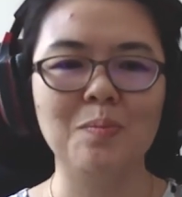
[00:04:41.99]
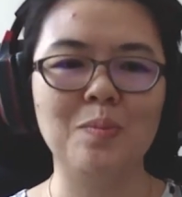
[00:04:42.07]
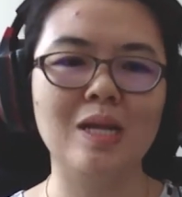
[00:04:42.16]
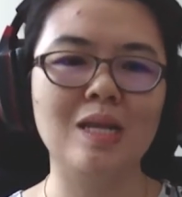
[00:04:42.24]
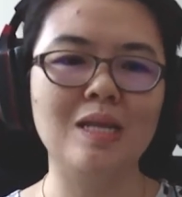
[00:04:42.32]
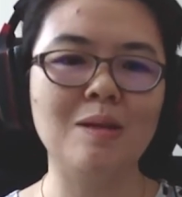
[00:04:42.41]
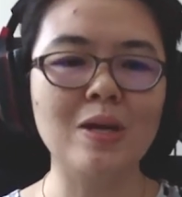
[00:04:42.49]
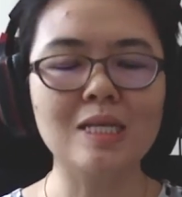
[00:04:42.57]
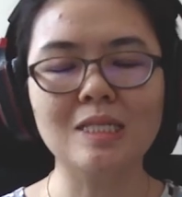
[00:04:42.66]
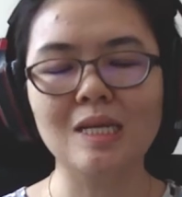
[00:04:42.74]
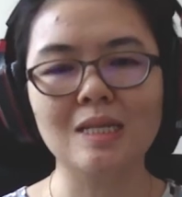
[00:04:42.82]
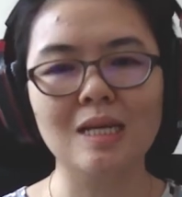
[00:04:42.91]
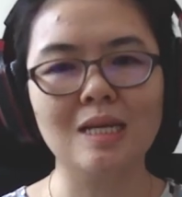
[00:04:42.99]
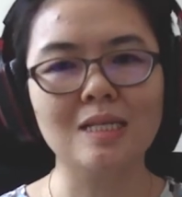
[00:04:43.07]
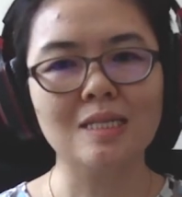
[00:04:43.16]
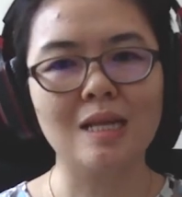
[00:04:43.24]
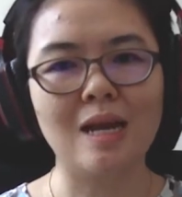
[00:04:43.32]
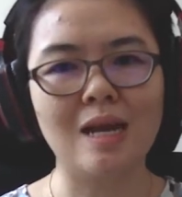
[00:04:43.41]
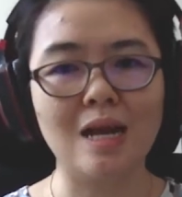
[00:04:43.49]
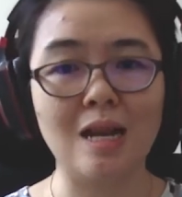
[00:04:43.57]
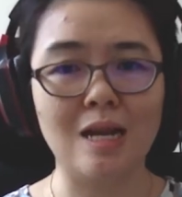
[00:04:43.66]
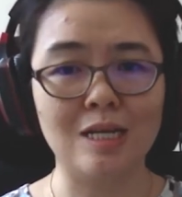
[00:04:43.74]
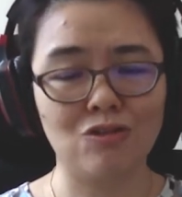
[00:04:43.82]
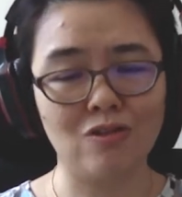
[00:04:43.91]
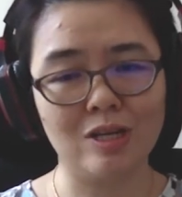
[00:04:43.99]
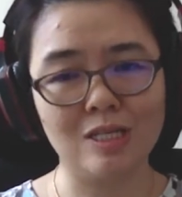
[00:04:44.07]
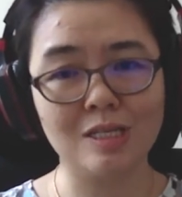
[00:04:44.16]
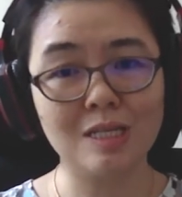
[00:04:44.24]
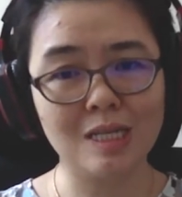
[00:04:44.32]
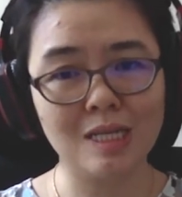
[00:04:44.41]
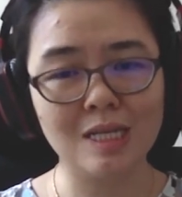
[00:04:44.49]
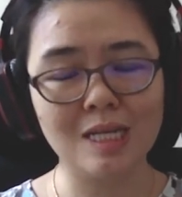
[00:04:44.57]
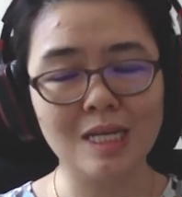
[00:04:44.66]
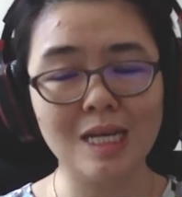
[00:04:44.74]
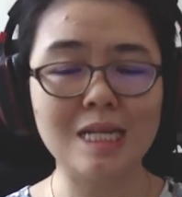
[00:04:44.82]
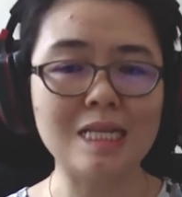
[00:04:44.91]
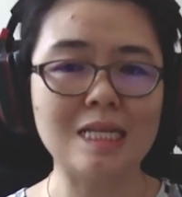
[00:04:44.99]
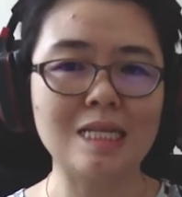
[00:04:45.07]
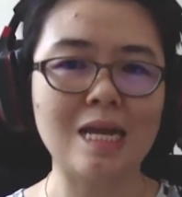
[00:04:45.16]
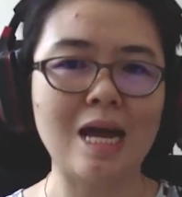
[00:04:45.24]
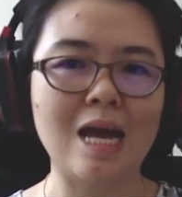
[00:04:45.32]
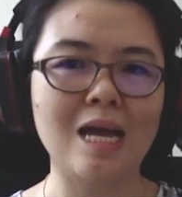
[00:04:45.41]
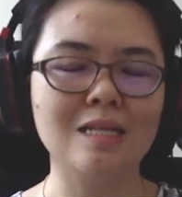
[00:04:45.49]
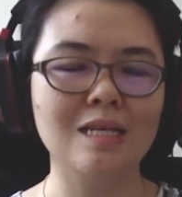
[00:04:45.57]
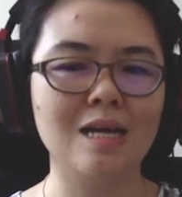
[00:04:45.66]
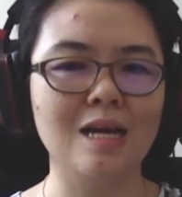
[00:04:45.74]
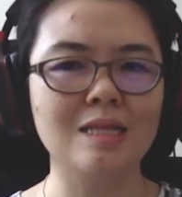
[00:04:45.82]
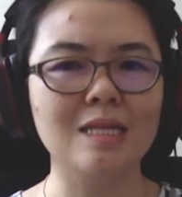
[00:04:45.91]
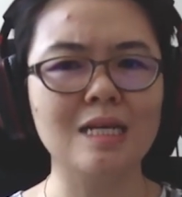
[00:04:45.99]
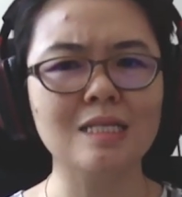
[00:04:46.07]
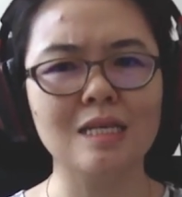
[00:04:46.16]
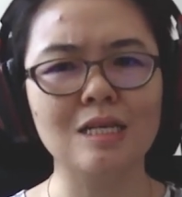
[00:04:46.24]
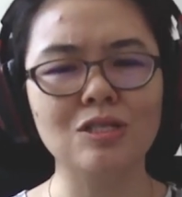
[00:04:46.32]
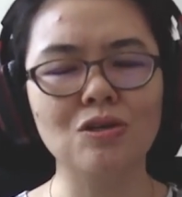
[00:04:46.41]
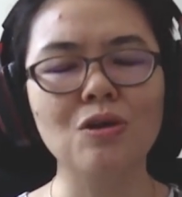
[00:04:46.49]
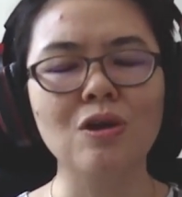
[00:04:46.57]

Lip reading: but the basic things like electricity, internet, and things like that. So